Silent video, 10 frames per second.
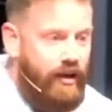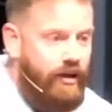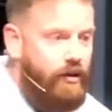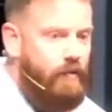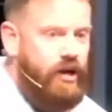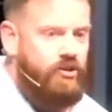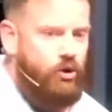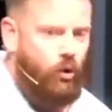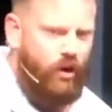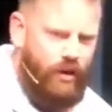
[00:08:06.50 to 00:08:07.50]
in my
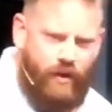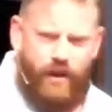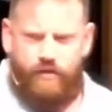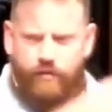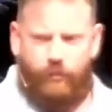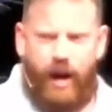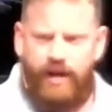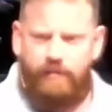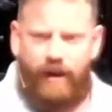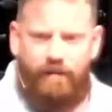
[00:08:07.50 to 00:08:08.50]
door and, and
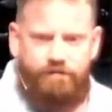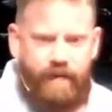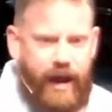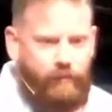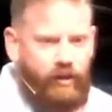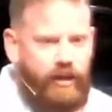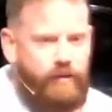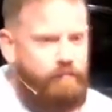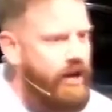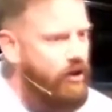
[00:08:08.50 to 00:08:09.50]
threaten my family
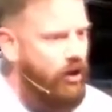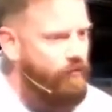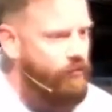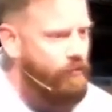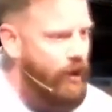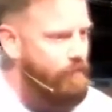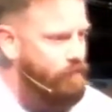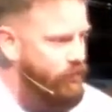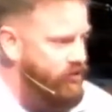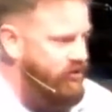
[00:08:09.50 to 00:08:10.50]
and make off with my
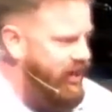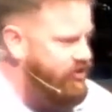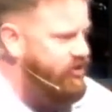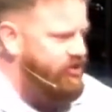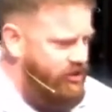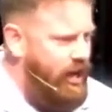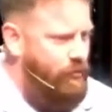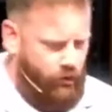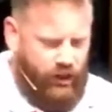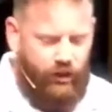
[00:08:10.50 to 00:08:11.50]
possessions? Is that
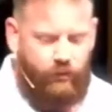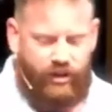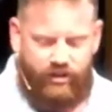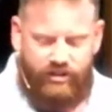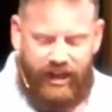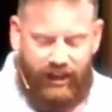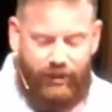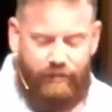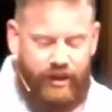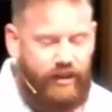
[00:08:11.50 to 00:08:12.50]
really what you're
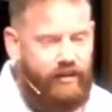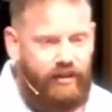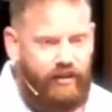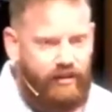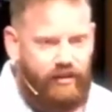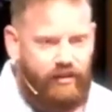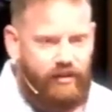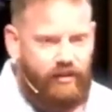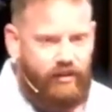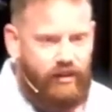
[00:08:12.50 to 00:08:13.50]
telling me?
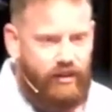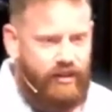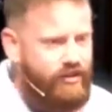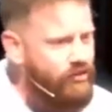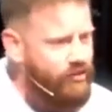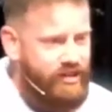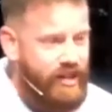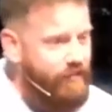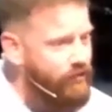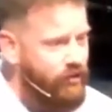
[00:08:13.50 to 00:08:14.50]
These are
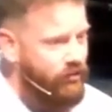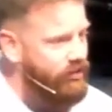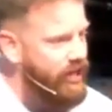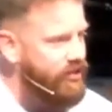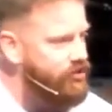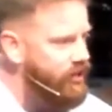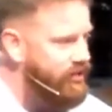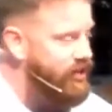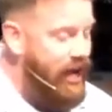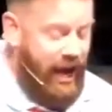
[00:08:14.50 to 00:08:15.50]
difficult
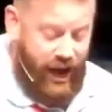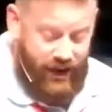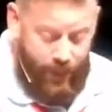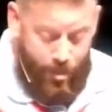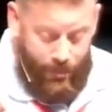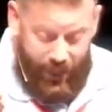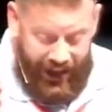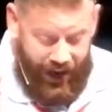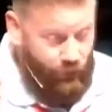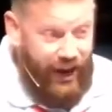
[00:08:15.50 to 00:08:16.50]
teachings. And,
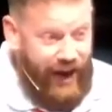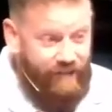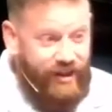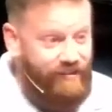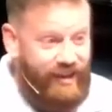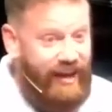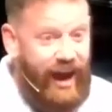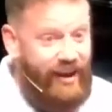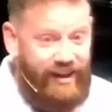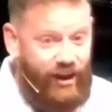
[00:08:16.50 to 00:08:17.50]
and we haven't even
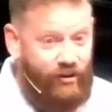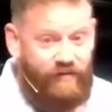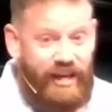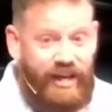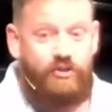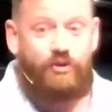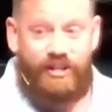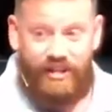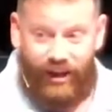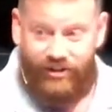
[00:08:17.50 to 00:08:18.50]
gotten out of the
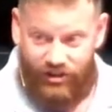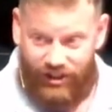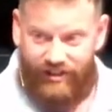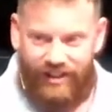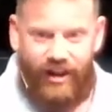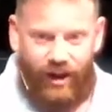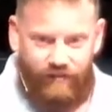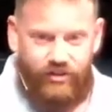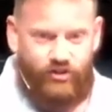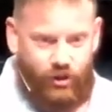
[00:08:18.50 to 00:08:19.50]
introduction of
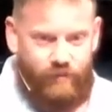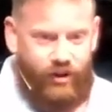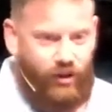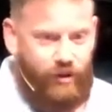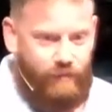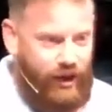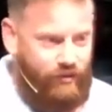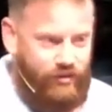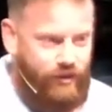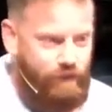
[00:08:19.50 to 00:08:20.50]
the Sermon on the Mount.